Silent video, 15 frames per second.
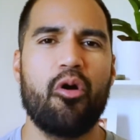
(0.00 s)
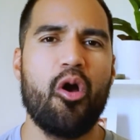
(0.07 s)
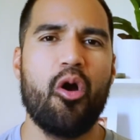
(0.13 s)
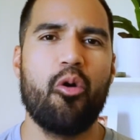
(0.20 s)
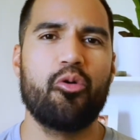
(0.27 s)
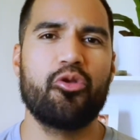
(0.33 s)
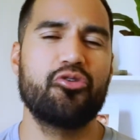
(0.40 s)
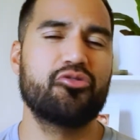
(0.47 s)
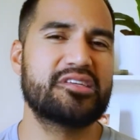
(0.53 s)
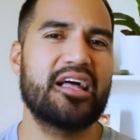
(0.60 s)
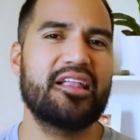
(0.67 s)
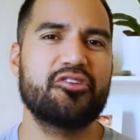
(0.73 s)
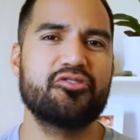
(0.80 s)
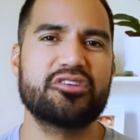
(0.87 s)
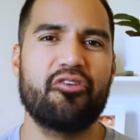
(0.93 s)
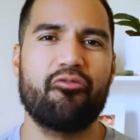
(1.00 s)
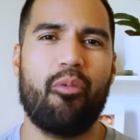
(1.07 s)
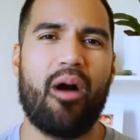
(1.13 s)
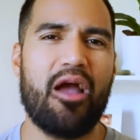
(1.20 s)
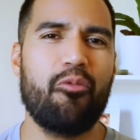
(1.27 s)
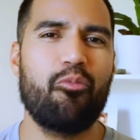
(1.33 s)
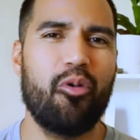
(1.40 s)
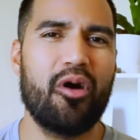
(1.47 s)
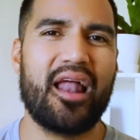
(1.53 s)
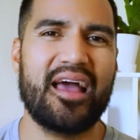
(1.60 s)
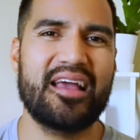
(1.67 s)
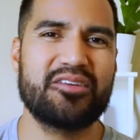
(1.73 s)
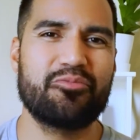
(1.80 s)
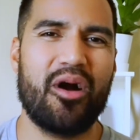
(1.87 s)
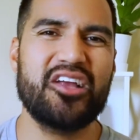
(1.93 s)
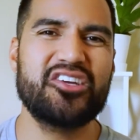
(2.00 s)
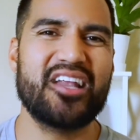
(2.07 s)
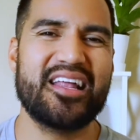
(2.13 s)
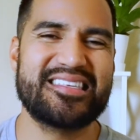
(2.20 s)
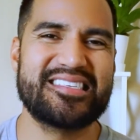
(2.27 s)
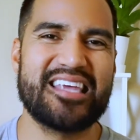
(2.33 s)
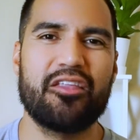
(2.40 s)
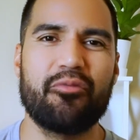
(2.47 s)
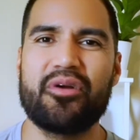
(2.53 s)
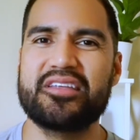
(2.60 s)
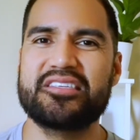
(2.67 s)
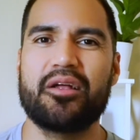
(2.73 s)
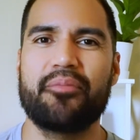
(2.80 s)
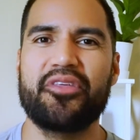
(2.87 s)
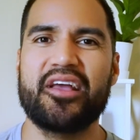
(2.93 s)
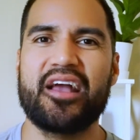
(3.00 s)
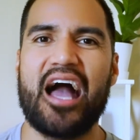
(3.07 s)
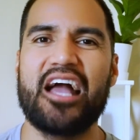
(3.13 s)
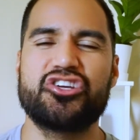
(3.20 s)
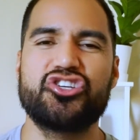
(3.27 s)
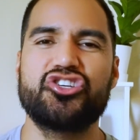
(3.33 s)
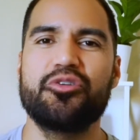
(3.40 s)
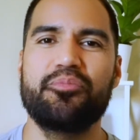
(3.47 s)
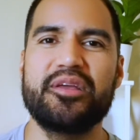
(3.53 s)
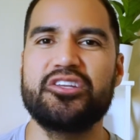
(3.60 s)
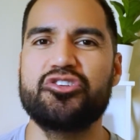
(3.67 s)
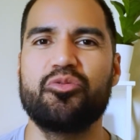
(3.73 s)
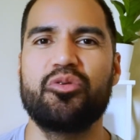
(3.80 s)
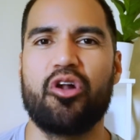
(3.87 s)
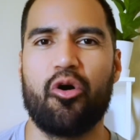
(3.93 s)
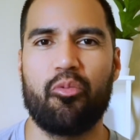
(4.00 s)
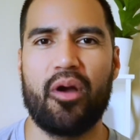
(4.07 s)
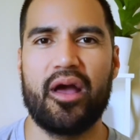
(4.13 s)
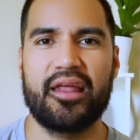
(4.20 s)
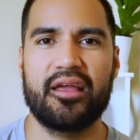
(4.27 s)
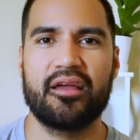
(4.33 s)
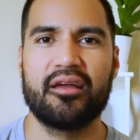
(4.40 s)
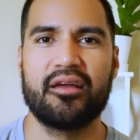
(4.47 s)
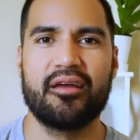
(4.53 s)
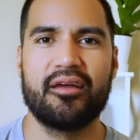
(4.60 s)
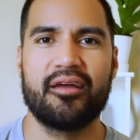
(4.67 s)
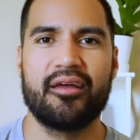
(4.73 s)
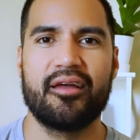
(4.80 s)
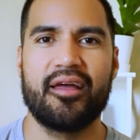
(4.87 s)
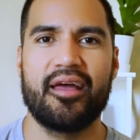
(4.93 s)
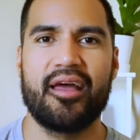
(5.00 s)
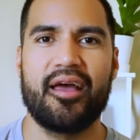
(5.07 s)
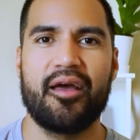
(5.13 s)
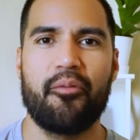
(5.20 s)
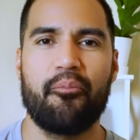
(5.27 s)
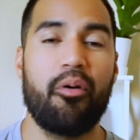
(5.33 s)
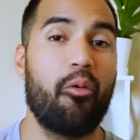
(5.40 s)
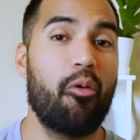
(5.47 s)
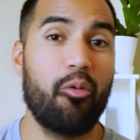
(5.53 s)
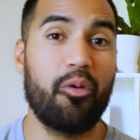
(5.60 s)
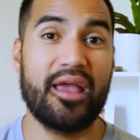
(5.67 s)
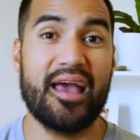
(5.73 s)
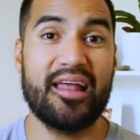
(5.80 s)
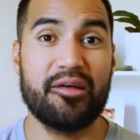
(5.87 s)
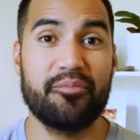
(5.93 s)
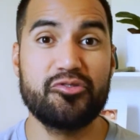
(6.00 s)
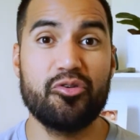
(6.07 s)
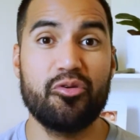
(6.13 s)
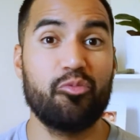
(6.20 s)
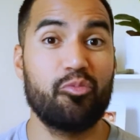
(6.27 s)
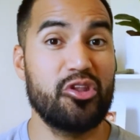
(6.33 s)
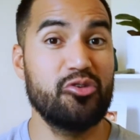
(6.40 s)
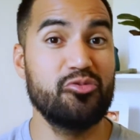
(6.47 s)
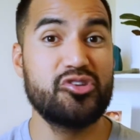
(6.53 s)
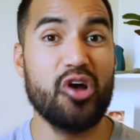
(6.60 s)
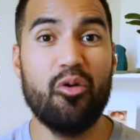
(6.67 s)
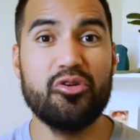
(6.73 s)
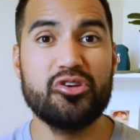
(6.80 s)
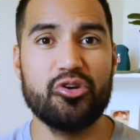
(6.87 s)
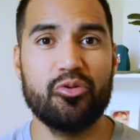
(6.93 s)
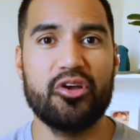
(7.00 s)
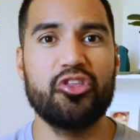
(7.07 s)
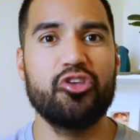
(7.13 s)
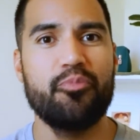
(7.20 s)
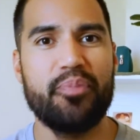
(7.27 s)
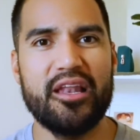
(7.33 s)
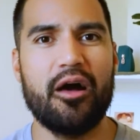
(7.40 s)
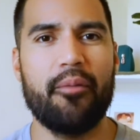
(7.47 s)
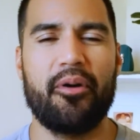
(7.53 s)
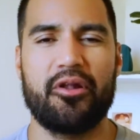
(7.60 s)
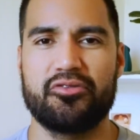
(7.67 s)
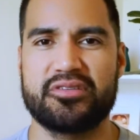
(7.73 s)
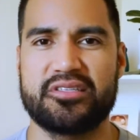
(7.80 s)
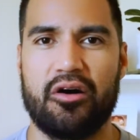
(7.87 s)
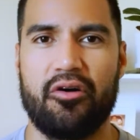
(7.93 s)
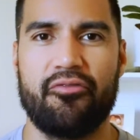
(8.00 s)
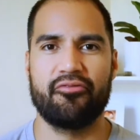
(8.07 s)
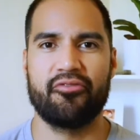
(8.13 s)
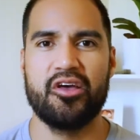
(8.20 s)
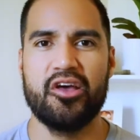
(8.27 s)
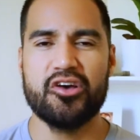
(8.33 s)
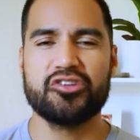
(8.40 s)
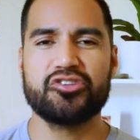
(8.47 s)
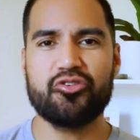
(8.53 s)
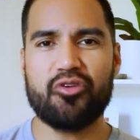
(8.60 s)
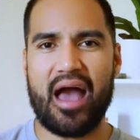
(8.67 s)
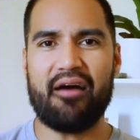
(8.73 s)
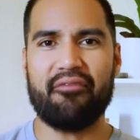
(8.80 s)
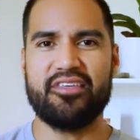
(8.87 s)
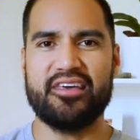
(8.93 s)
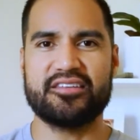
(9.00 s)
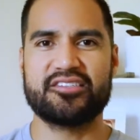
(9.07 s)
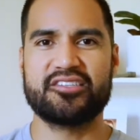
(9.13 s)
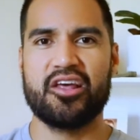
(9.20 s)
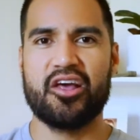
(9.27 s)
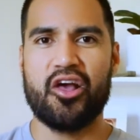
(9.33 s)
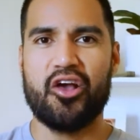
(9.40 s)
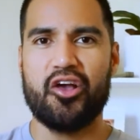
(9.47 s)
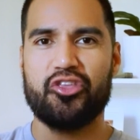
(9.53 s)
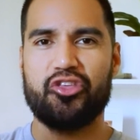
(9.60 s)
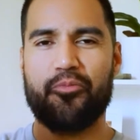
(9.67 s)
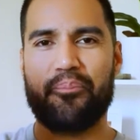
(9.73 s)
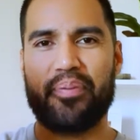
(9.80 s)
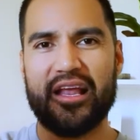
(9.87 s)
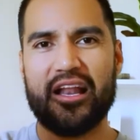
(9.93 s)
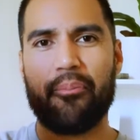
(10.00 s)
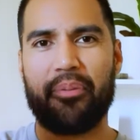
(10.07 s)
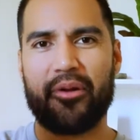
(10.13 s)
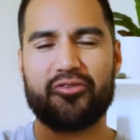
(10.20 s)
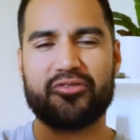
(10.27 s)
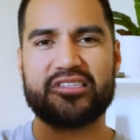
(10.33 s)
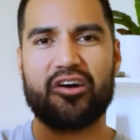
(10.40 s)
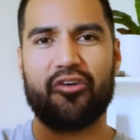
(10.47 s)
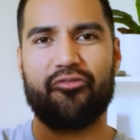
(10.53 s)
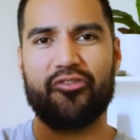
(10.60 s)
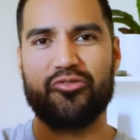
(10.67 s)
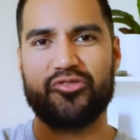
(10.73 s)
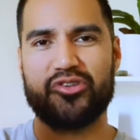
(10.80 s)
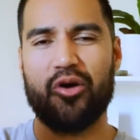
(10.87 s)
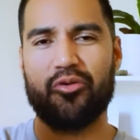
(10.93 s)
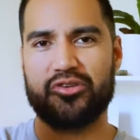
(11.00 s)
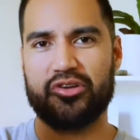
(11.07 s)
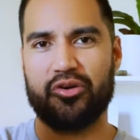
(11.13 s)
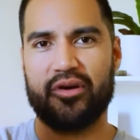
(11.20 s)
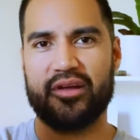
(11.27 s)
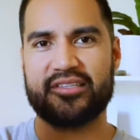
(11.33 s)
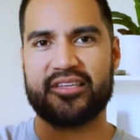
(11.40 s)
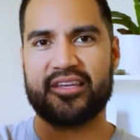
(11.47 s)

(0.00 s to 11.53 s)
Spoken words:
You're telling yourself, why should I celebrate something I should be doing already? But what we end up doing when you don't do it, you beat up on yourself. So you have this, you beat up on yourself when you don't do it,